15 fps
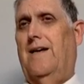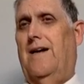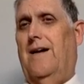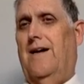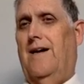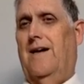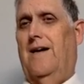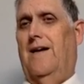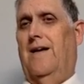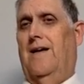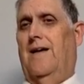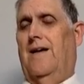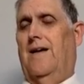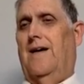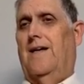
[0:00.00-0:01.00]
uh,
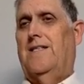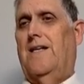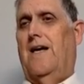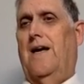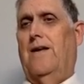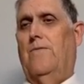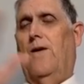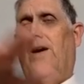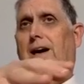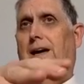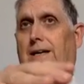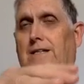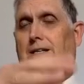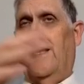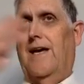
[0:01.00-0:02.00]
assign y
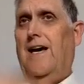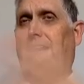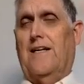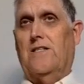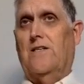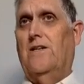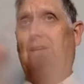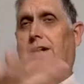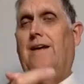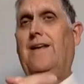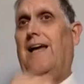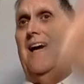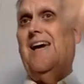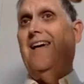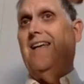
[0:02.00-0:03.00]
into x. All right,
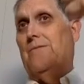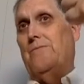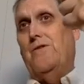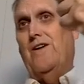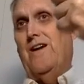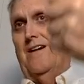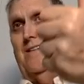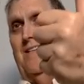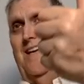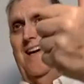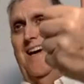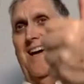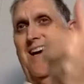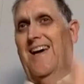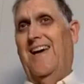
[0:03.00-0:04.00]
hey, it worked,
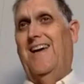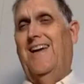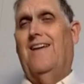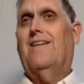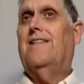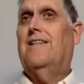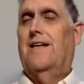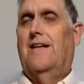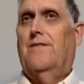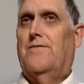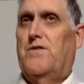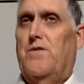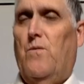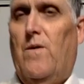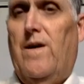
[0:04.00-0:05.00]
yay! And then it
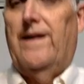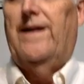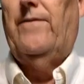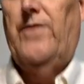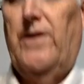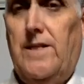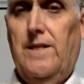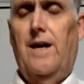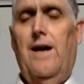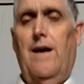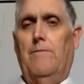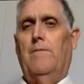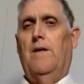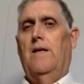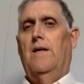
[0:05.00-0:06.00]
gives a 1 every time.
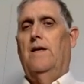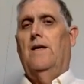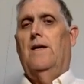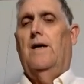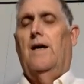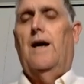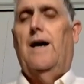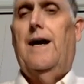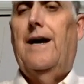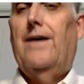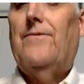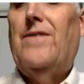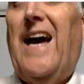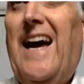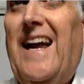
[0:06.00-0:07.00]
Uh,
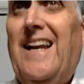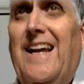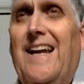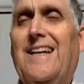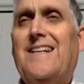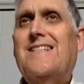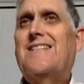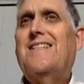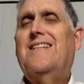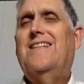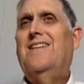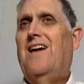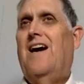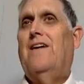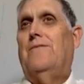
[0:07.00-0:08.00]
that is
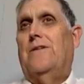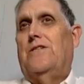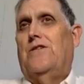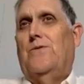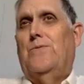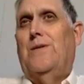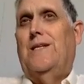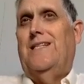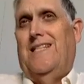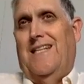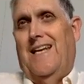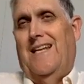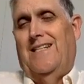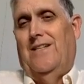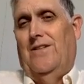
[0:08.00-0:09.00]
not what you
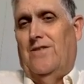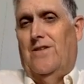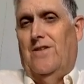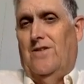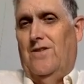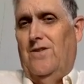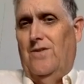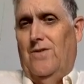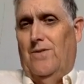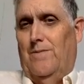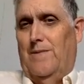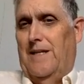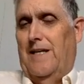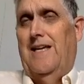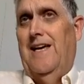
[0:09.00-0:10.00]
intended to do.
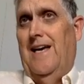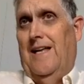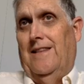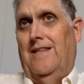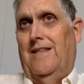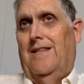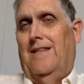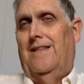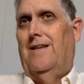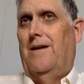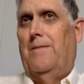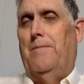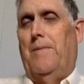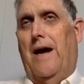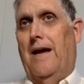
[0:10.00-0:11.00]
But again, the
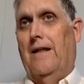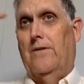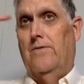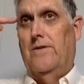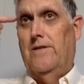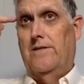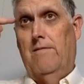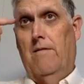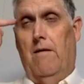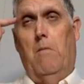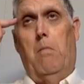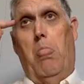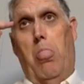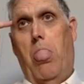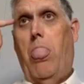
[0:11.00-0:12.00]
compiler is, you know,
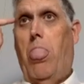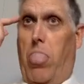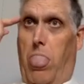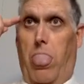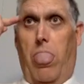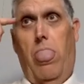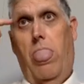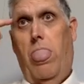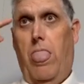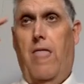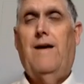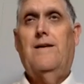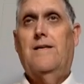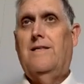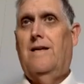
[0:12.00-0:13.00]
hmm.
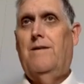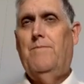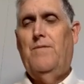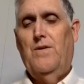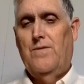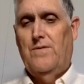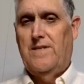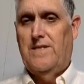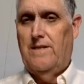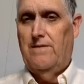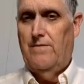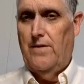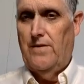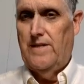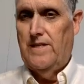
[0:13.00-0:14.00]
the computer isn't
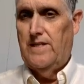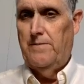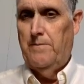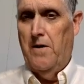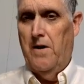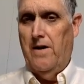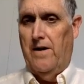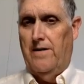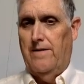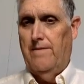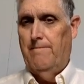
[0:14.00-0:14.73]
very smart.